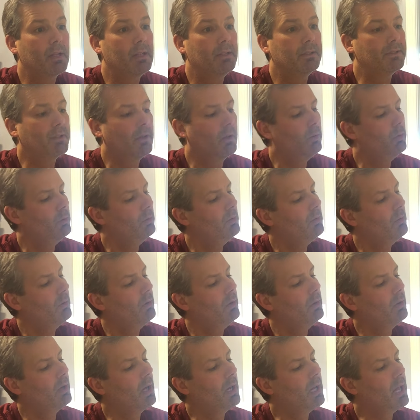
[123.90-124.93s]
So
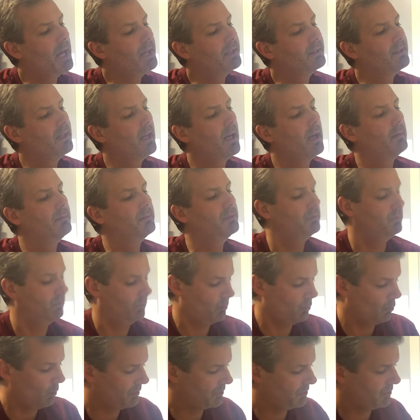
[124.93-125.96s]
a lot of times
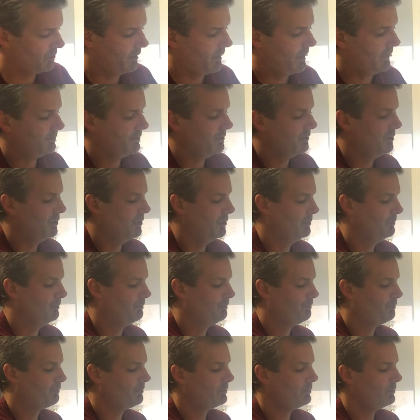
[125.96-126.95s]
what you have to do